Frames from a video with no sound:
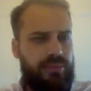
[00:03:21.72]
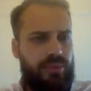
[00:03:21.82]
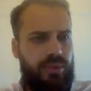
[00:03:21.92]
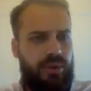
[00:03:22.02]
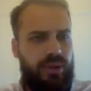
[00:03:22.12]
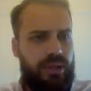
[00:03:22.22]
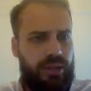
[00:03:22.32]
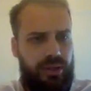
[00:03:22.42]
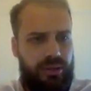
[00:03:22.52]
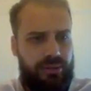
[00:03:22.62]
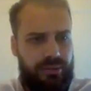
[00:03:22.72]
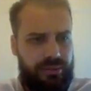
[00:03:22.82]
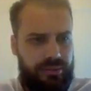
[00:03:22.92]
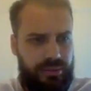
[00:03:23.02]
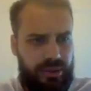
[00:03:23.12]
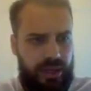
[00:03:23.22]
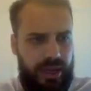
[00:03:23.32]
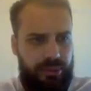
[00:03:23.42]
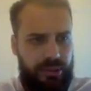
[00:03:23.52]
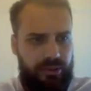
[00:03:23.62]
Y. Oh, no
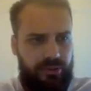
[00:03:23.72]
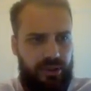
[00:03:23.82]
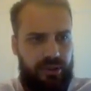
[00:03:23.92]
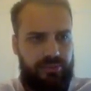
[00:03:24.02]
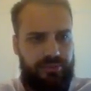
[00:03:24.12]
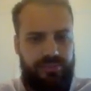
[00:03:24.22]
capital at the front.